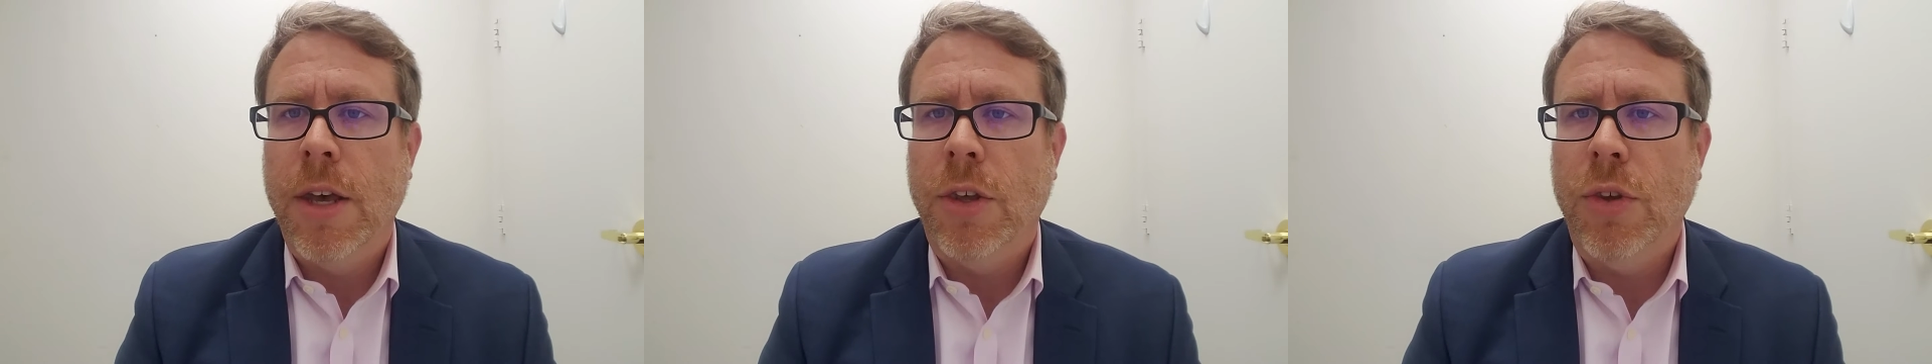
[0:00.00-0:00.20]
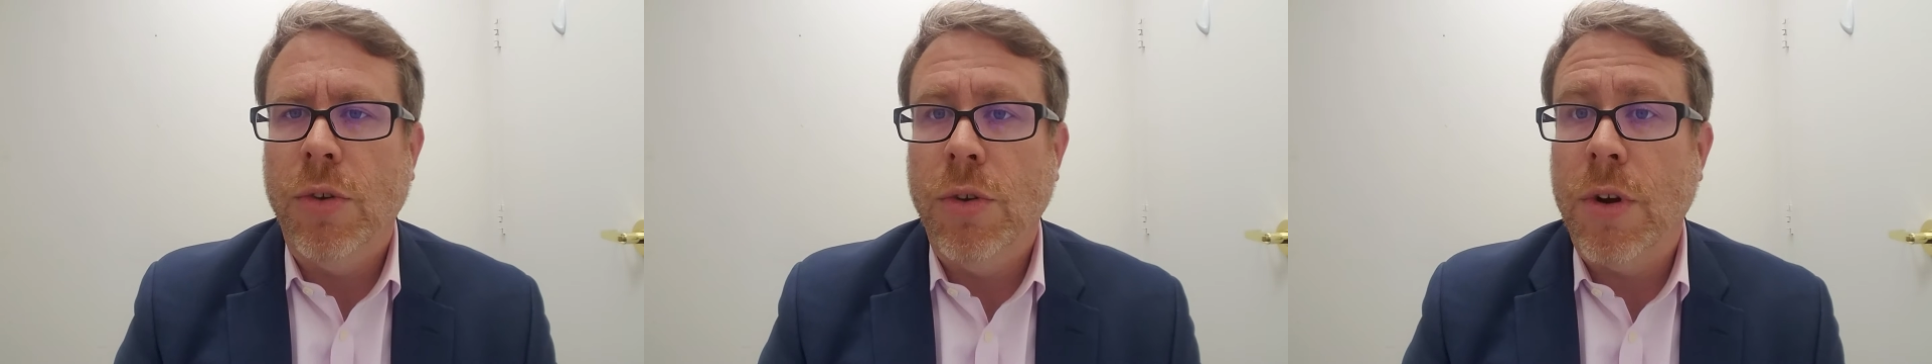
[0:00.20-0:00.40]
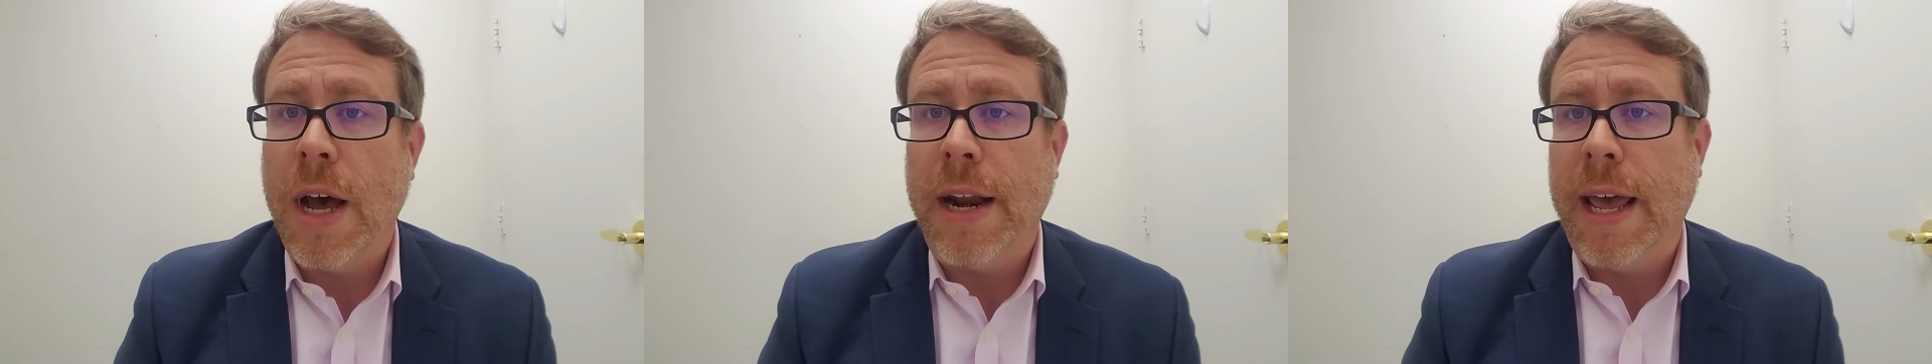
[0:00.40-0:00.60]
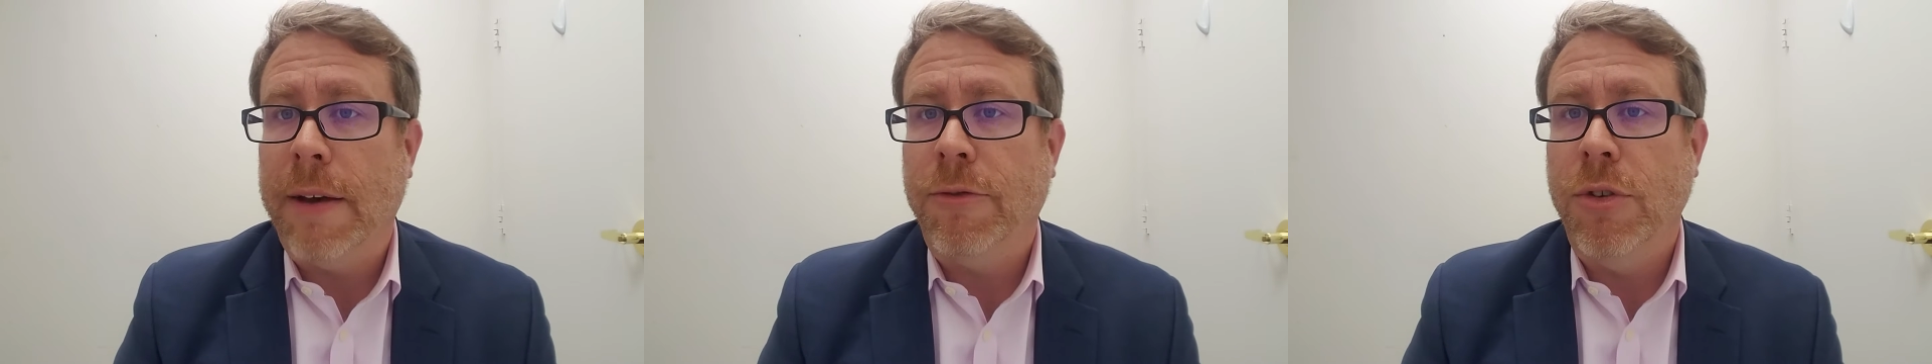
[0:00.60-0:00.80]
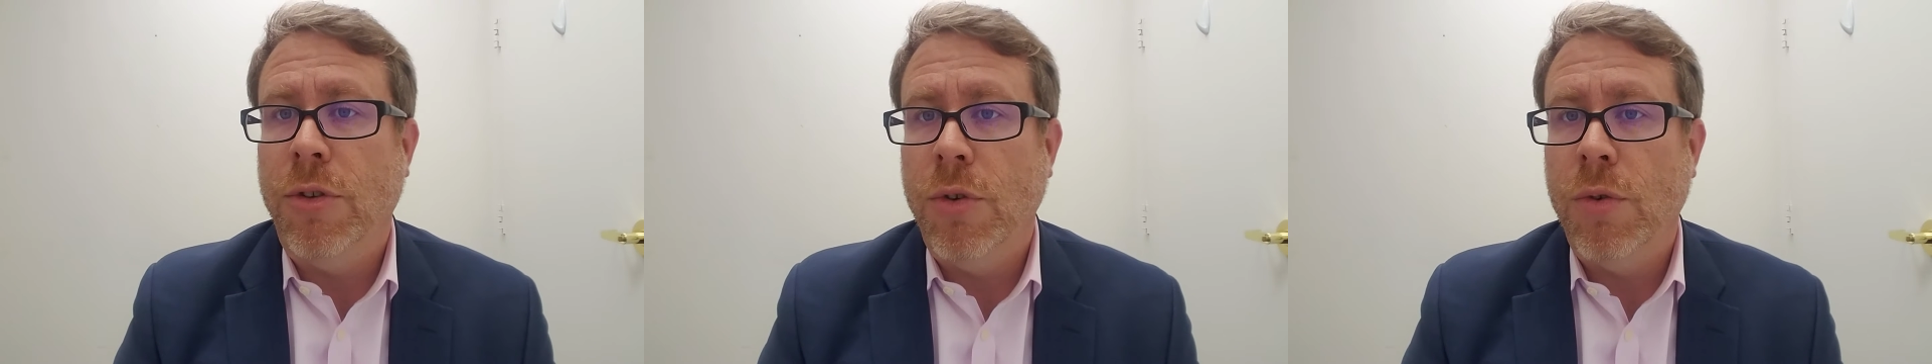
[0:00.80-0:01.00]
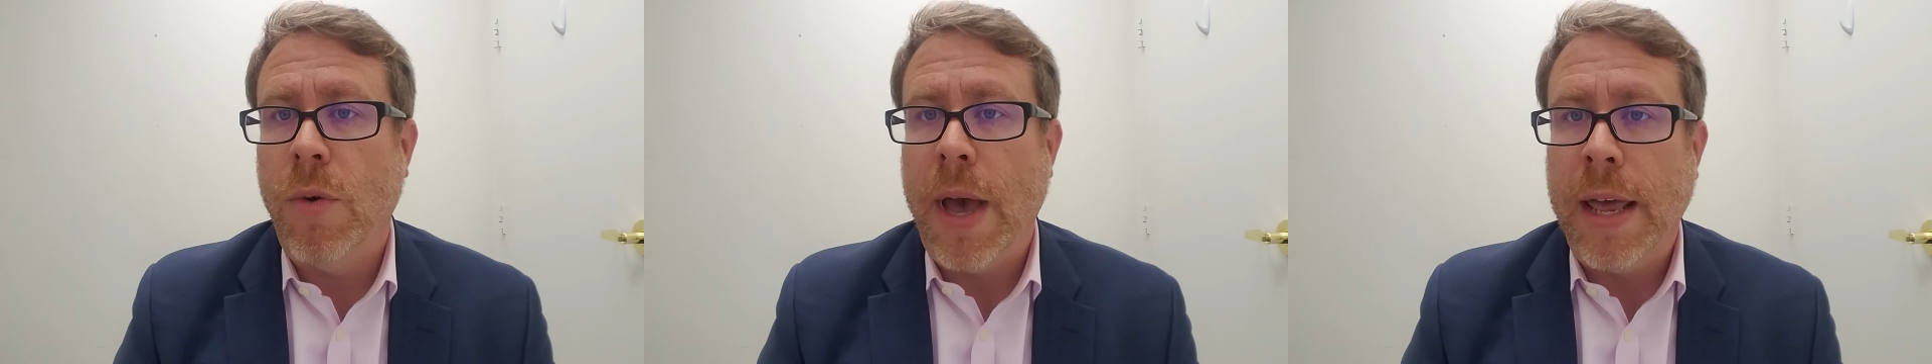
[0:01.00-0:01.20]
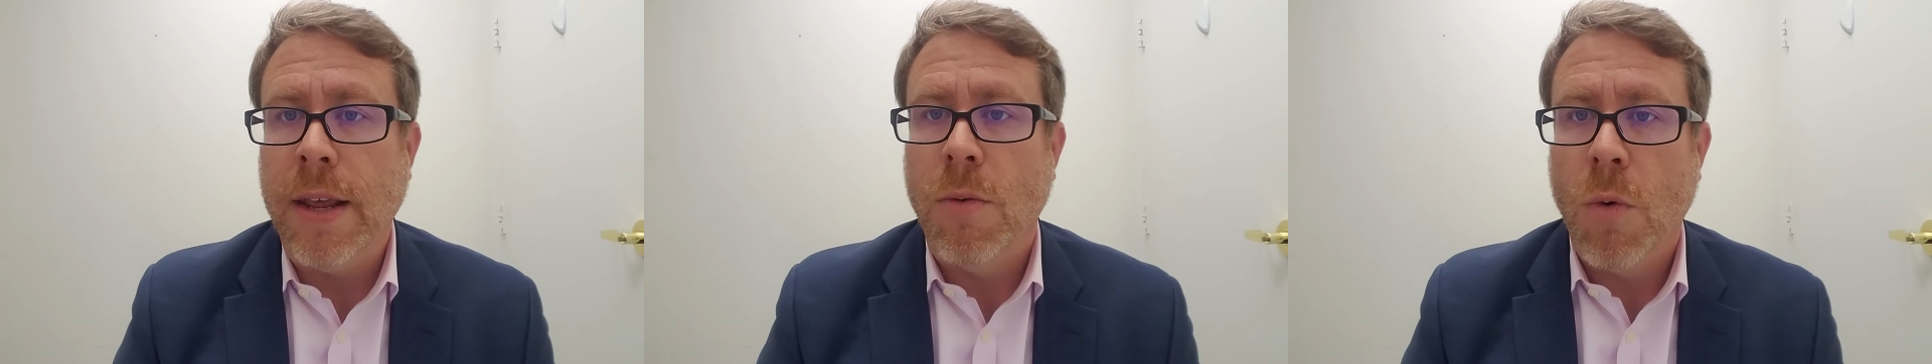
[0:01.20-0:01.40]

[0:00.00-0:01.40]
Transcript: you do not have to do any